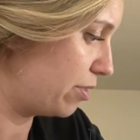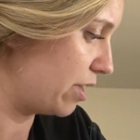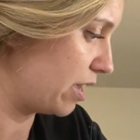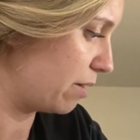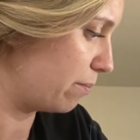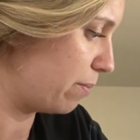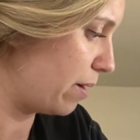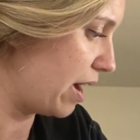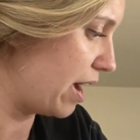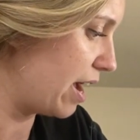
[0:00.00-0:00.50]

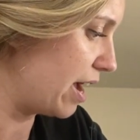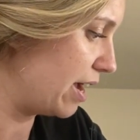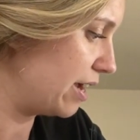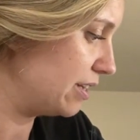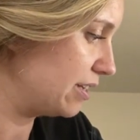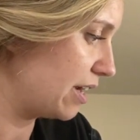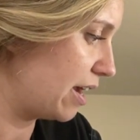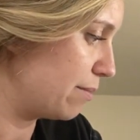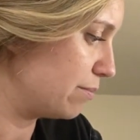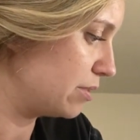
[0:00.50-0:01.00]
thing, pi
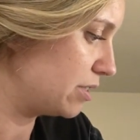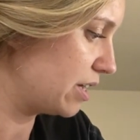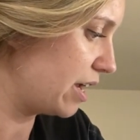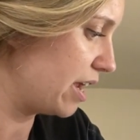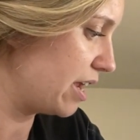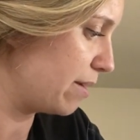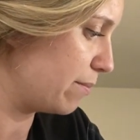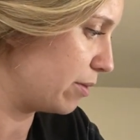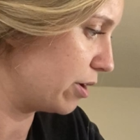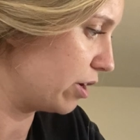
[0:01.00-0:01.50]
times
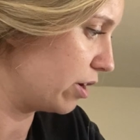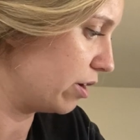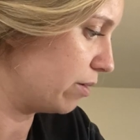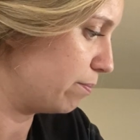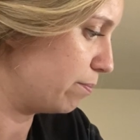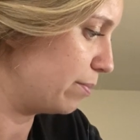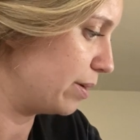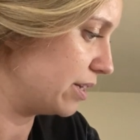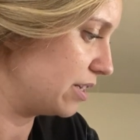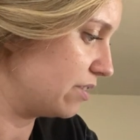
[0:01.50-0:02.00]

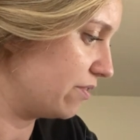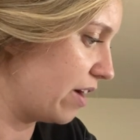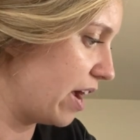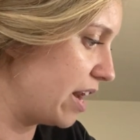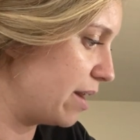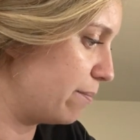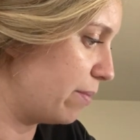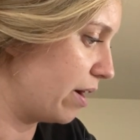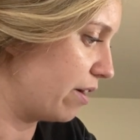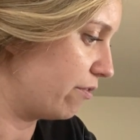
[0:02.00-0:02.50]
diameter, but
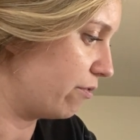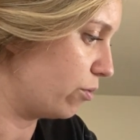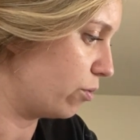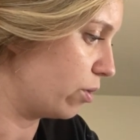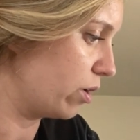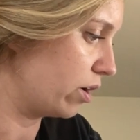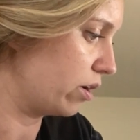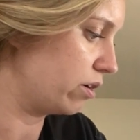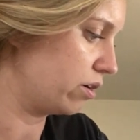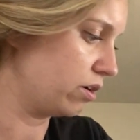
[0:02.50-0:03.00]
divided by
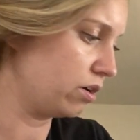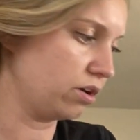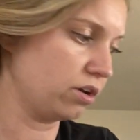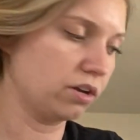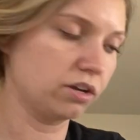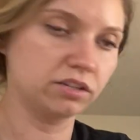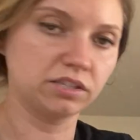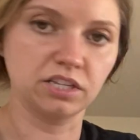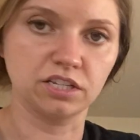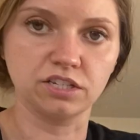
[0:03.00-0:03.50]
4,
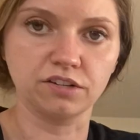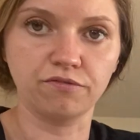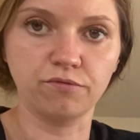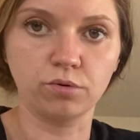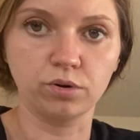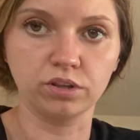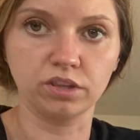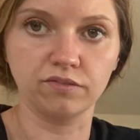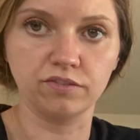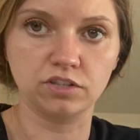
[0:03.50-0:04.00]
because it's a
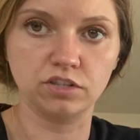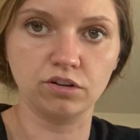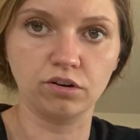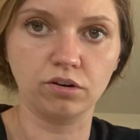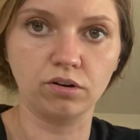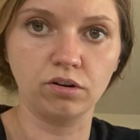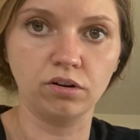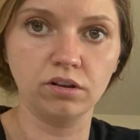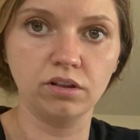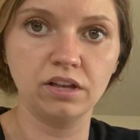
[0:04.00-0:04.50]
fourth of a
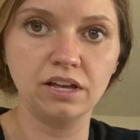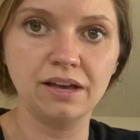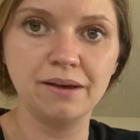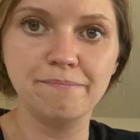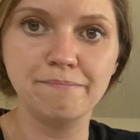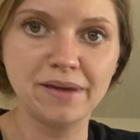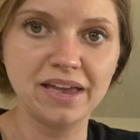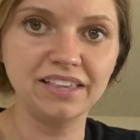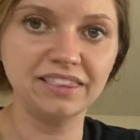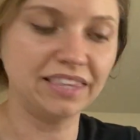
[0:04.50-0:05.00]
circle.
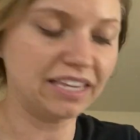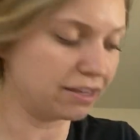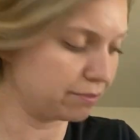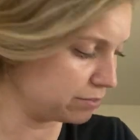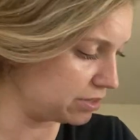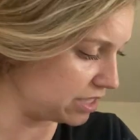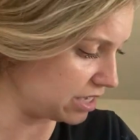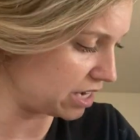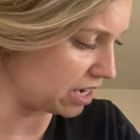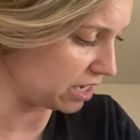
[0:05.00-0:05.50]
Main thing I'm
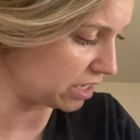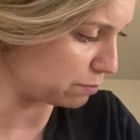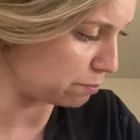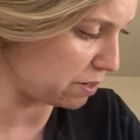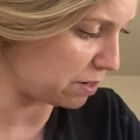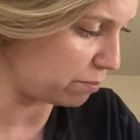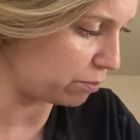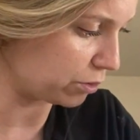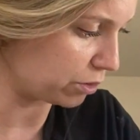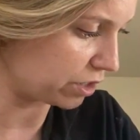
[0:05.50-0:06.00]
seeing is
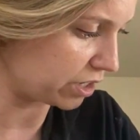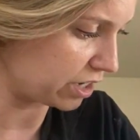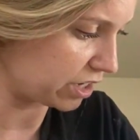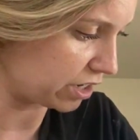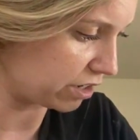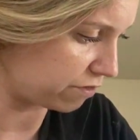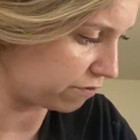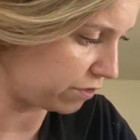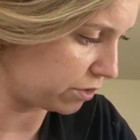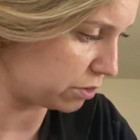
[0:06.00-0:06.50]
people are getting
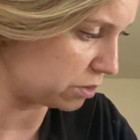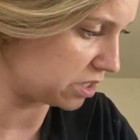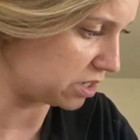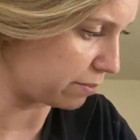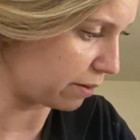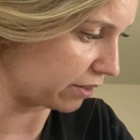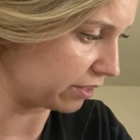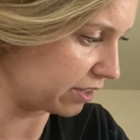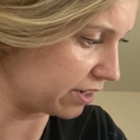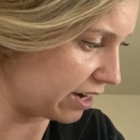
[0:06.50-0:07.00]
confused
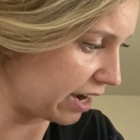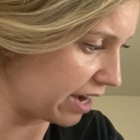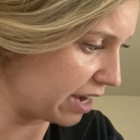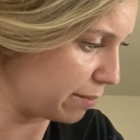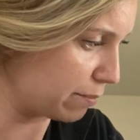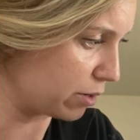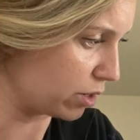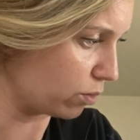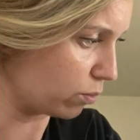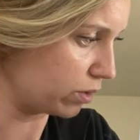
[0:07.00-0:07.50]
about the
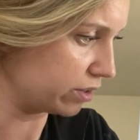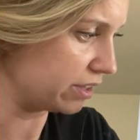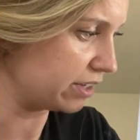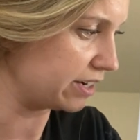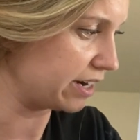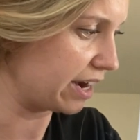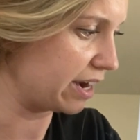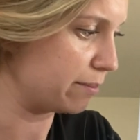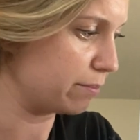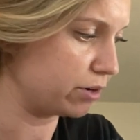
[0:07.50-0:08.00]
diameter, what the
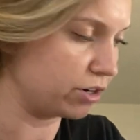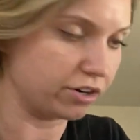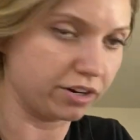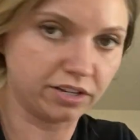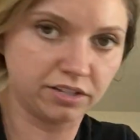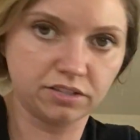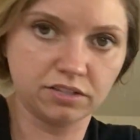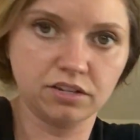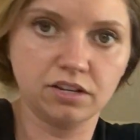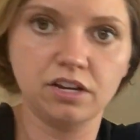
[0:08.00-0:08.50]
diameter
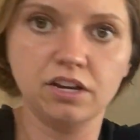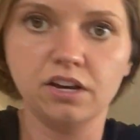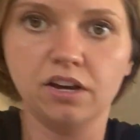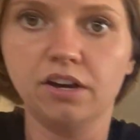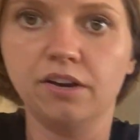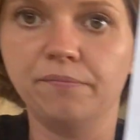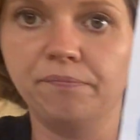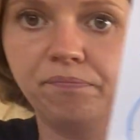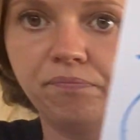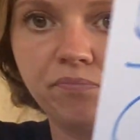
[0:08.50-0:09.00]
is.
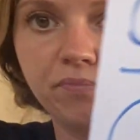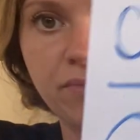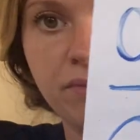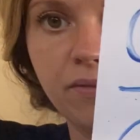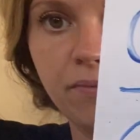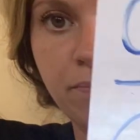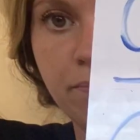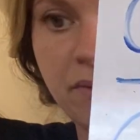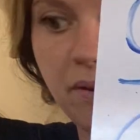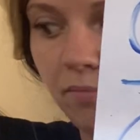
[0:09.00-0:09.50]

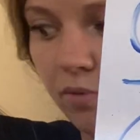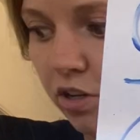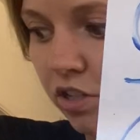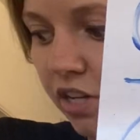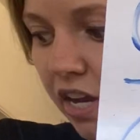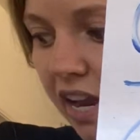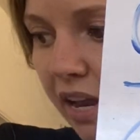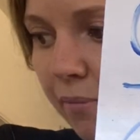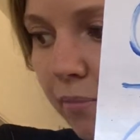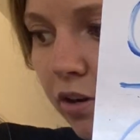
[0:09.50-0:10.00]
Remember,
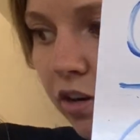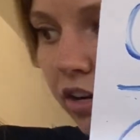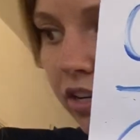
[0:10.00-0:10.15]
diameter